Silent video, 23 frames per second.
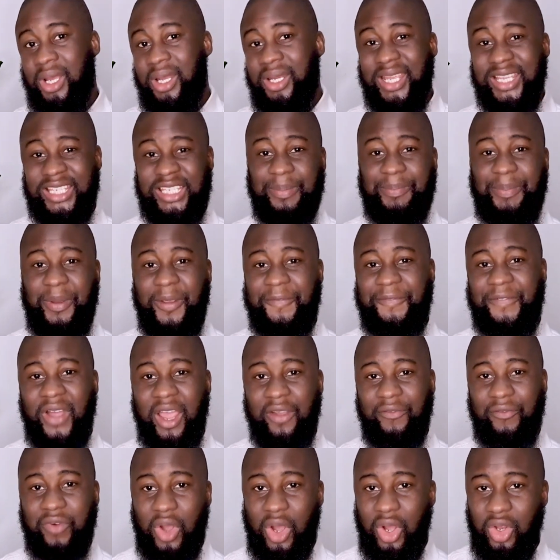the S&P
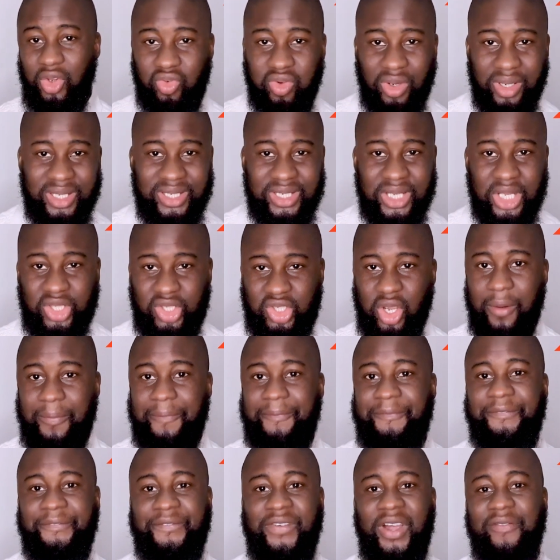500 is the top
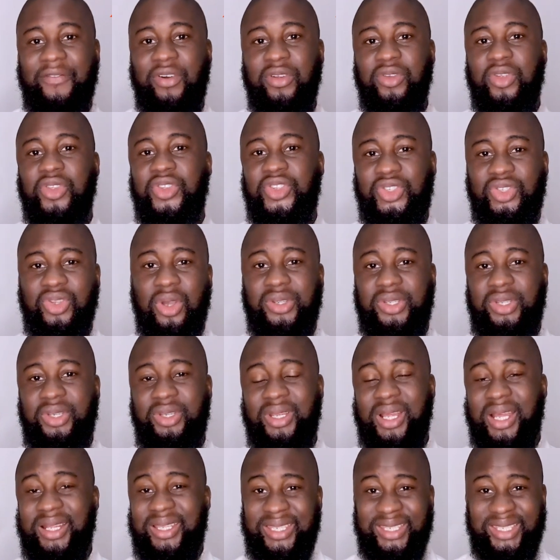500 stocks in the
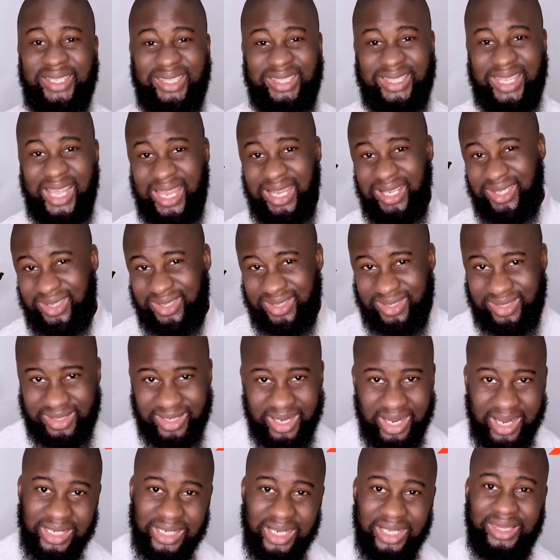United States.
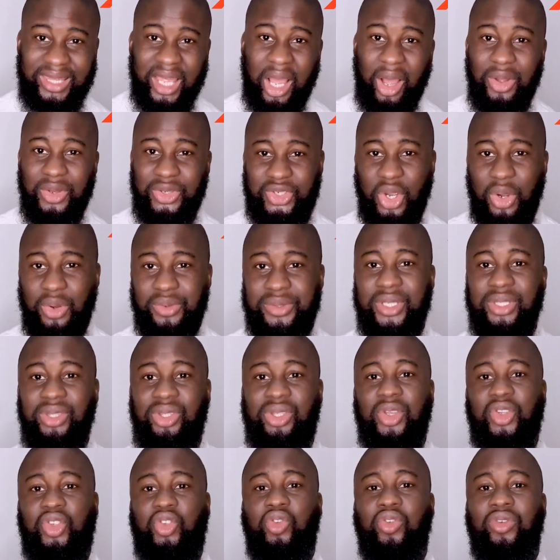The Dow Jones
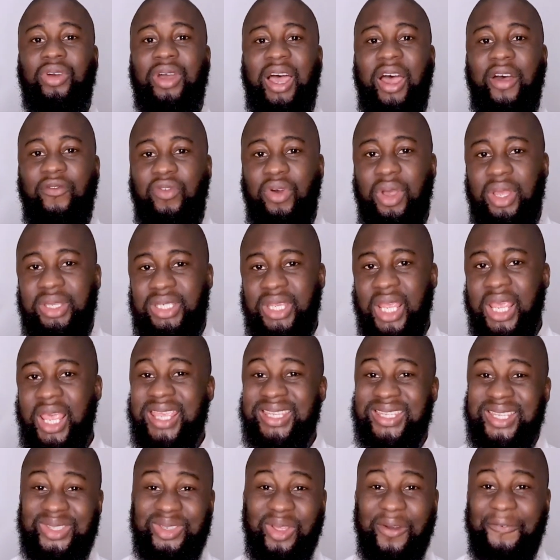Industrial Average
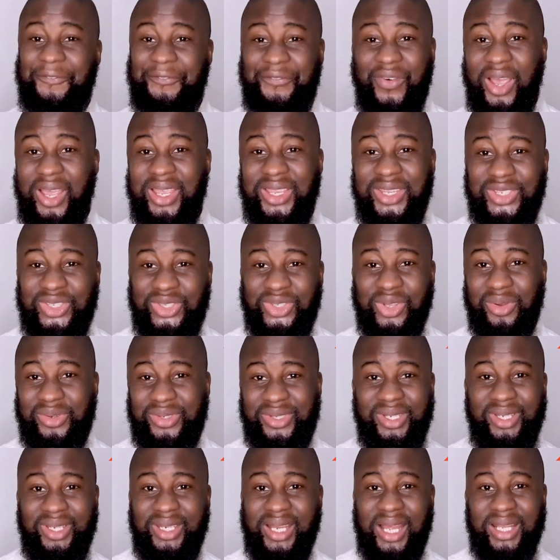is the top 30
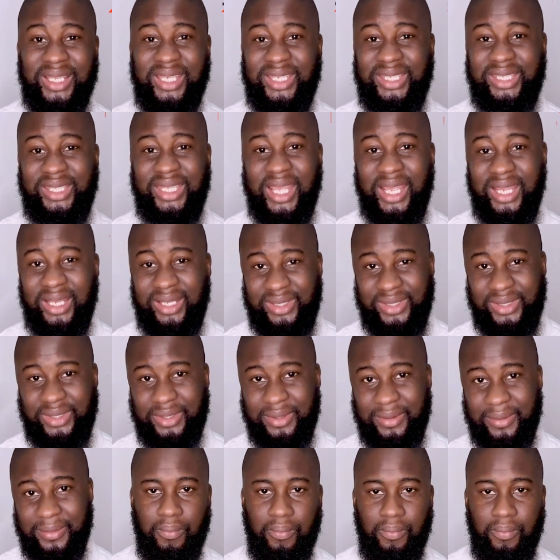stocks in the United States.